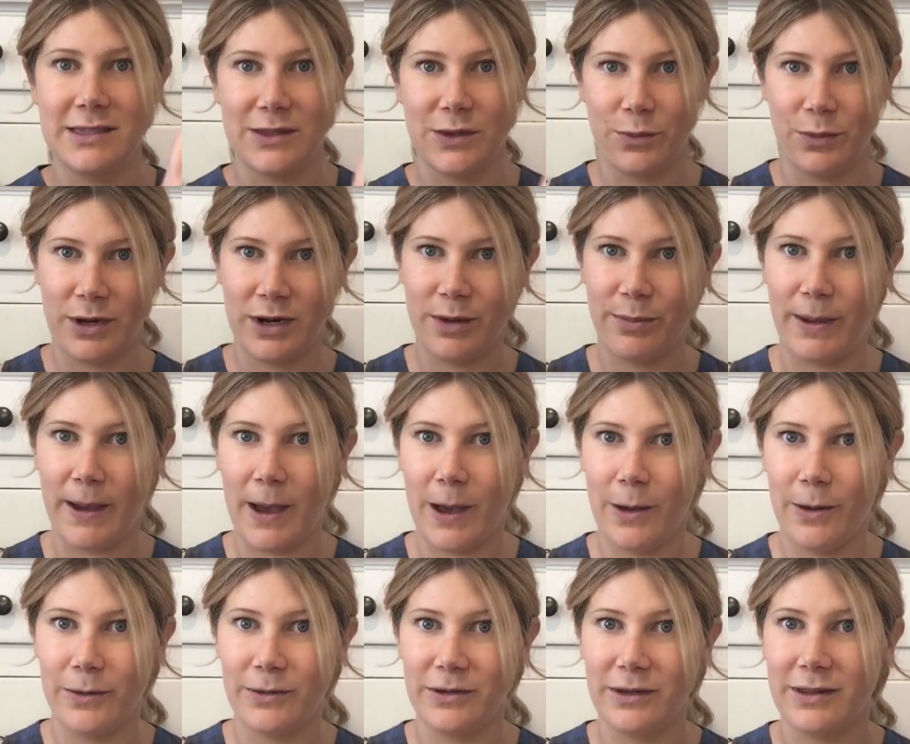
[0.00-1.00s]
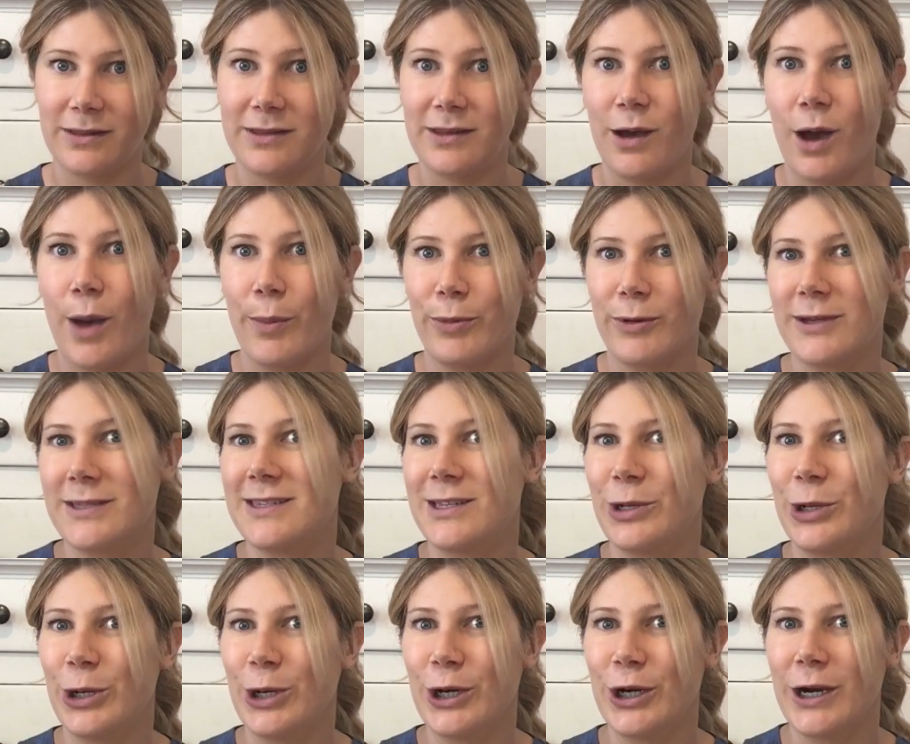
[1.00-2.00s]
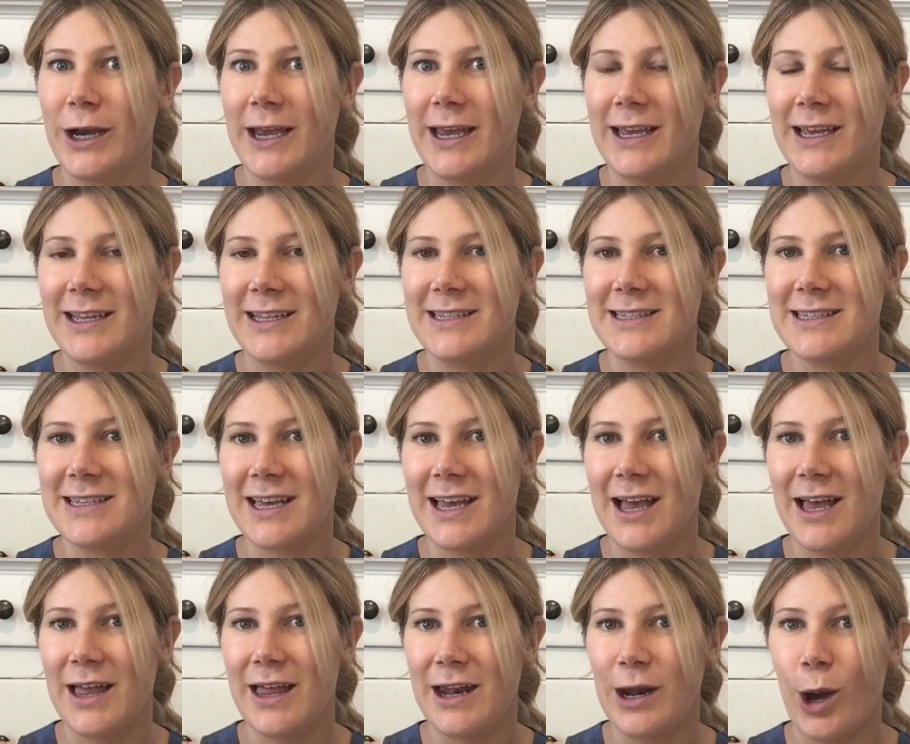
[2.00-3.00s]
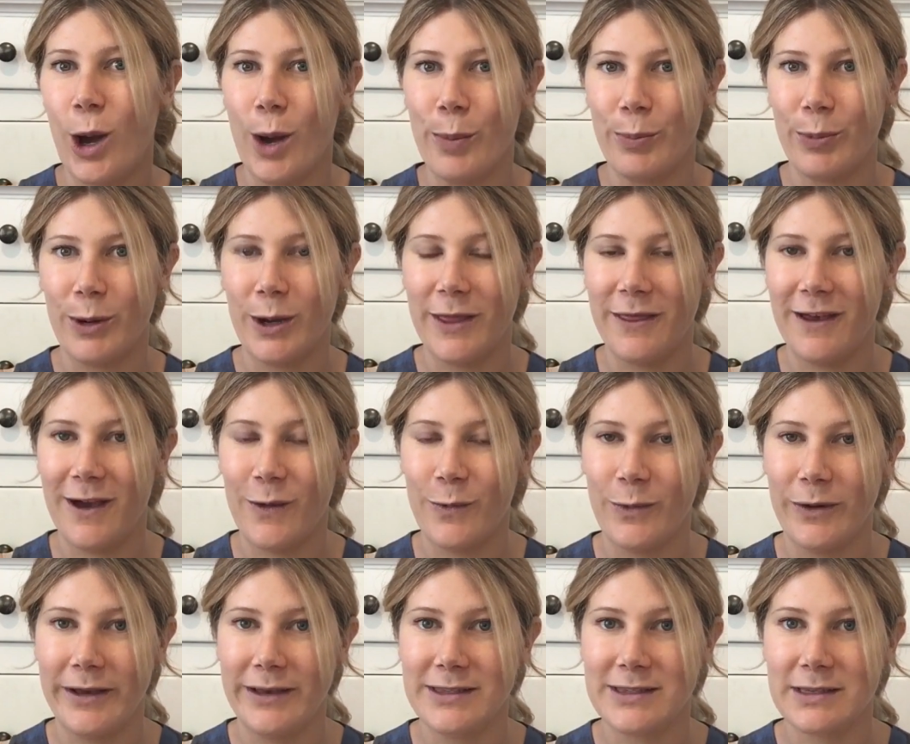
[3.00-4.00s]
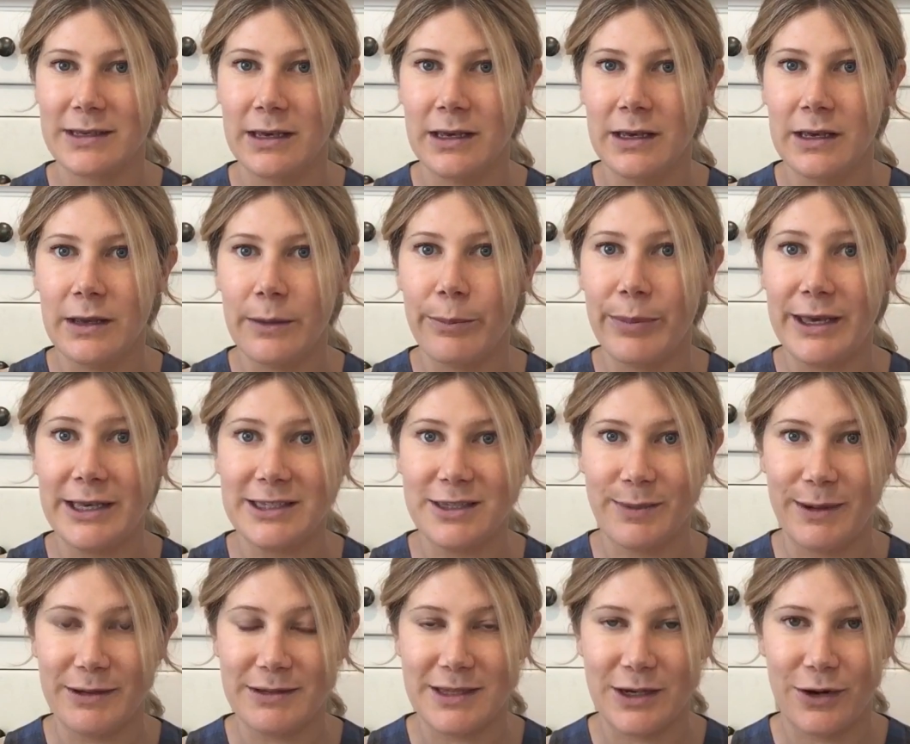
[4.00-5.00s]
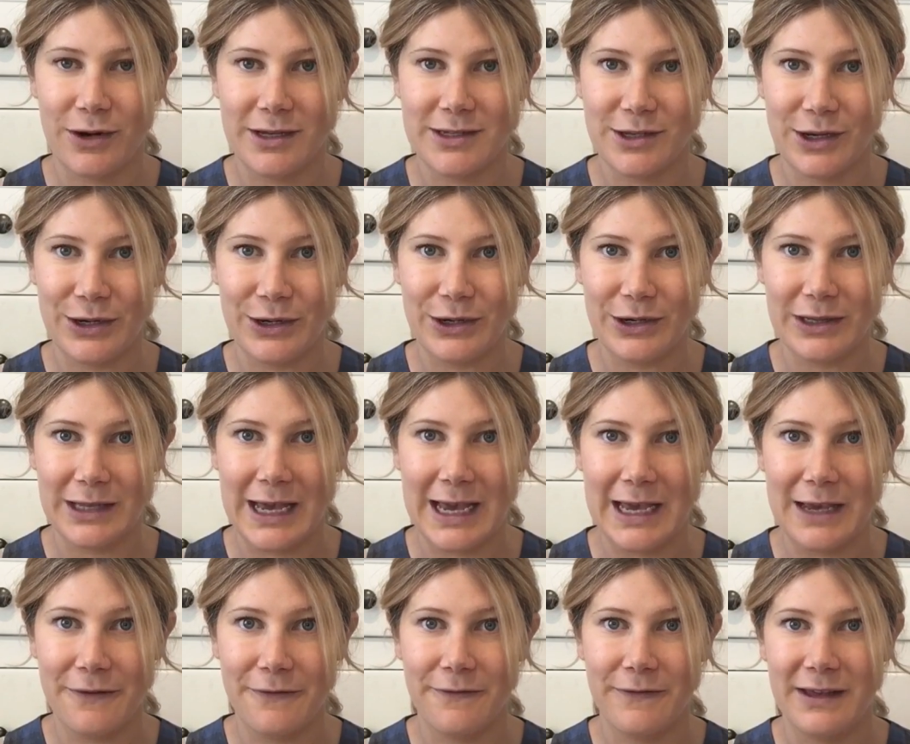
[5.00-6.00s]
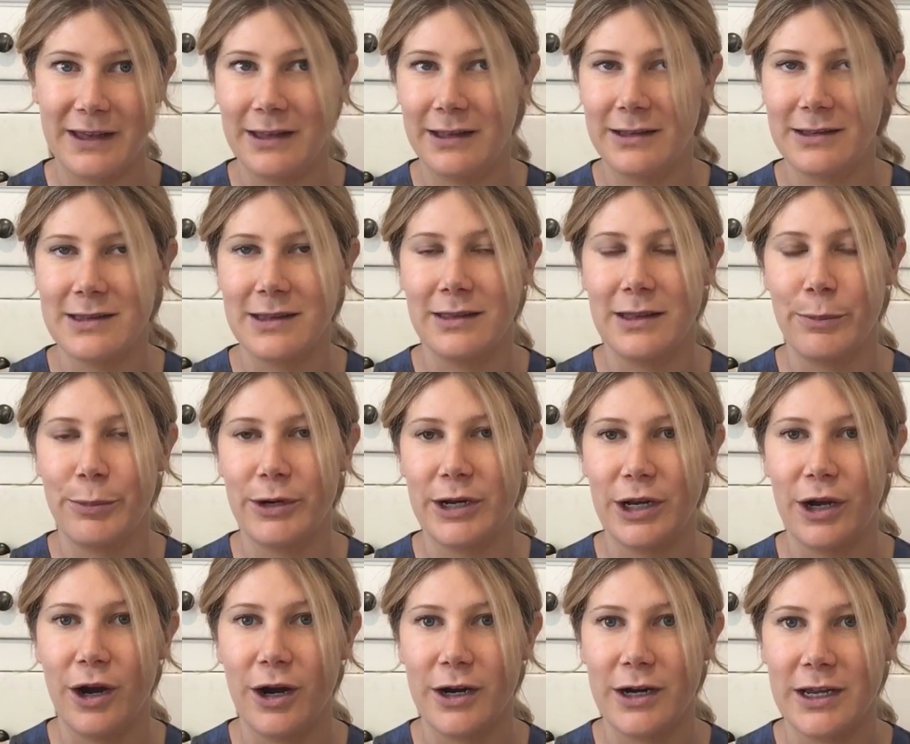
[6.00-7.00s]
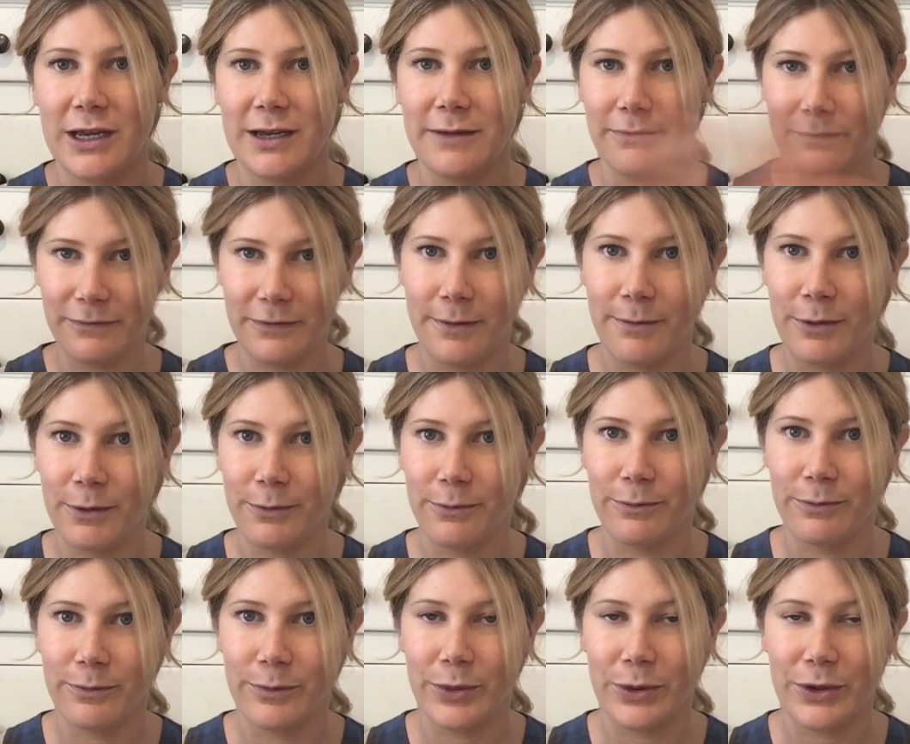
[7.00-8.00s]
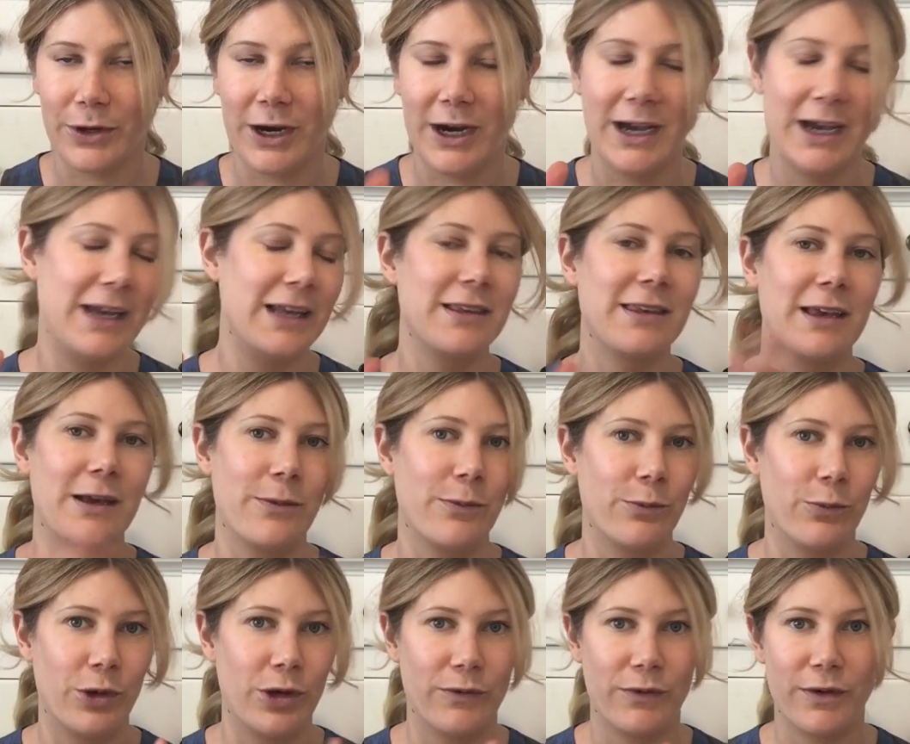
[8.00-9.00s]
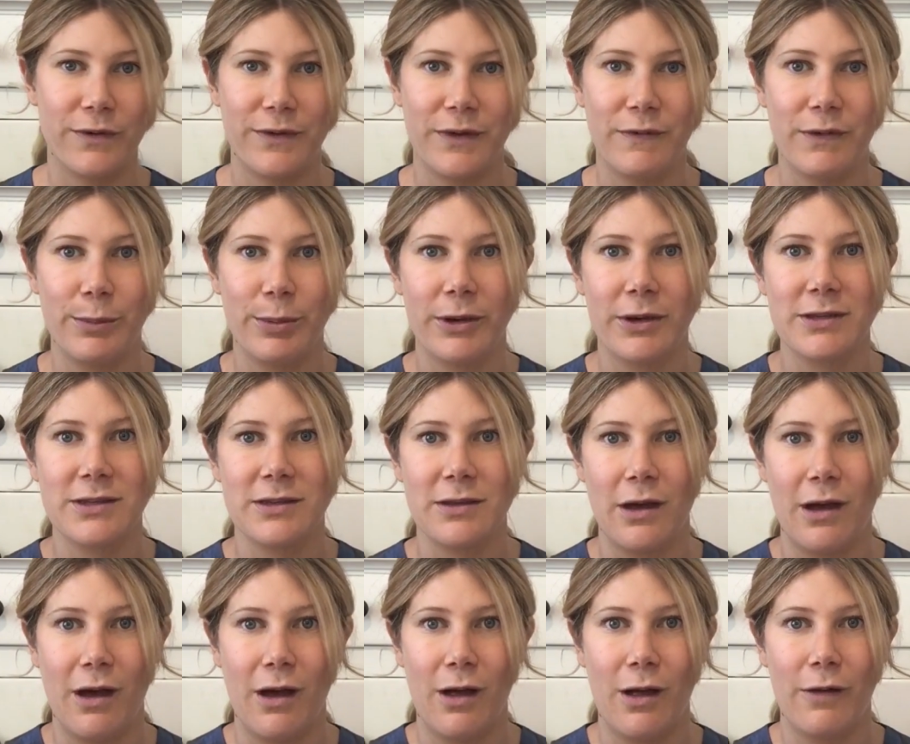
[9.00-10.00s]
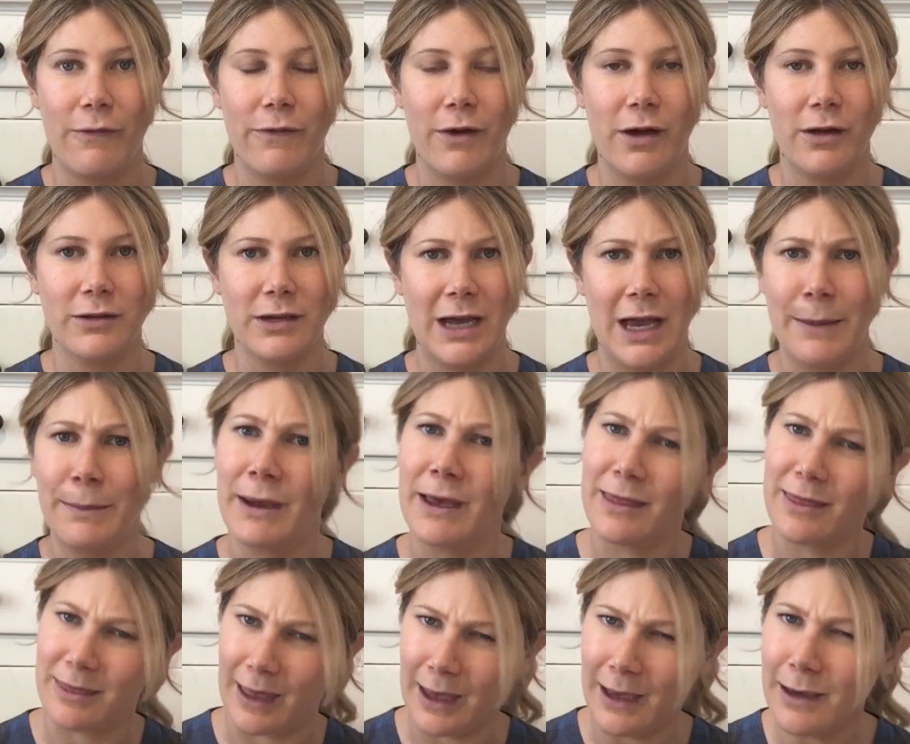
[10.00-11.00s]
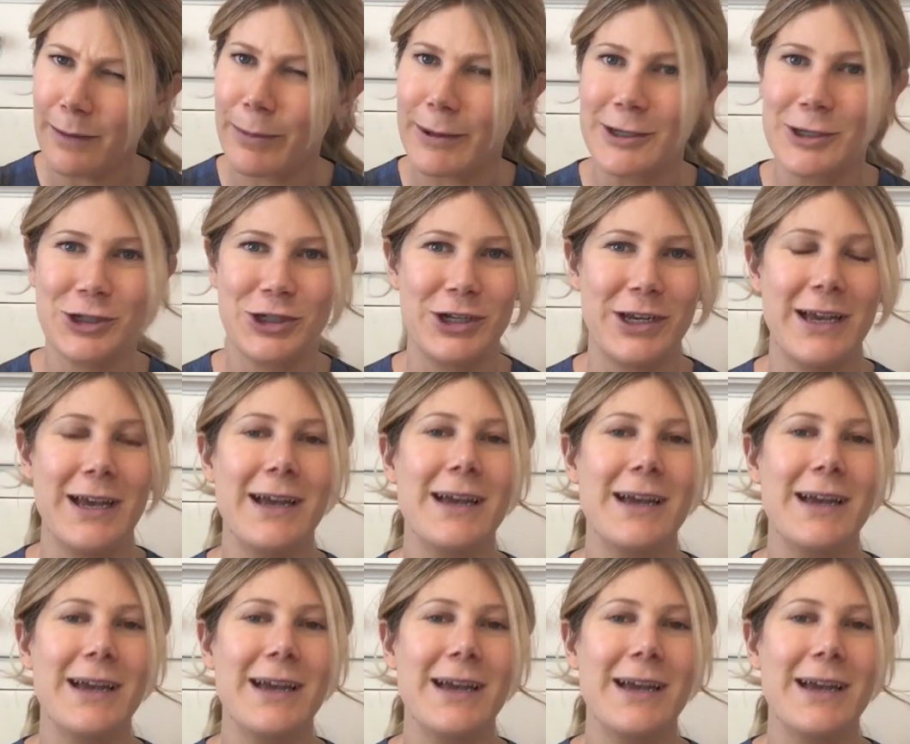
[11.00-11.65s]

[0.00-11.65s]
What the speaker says: is the one about the opera singer and an opera that was based about secrets on her life. It's Liberty Hardy from the book Riot. It's like one of her favorite books all time, I think. But it's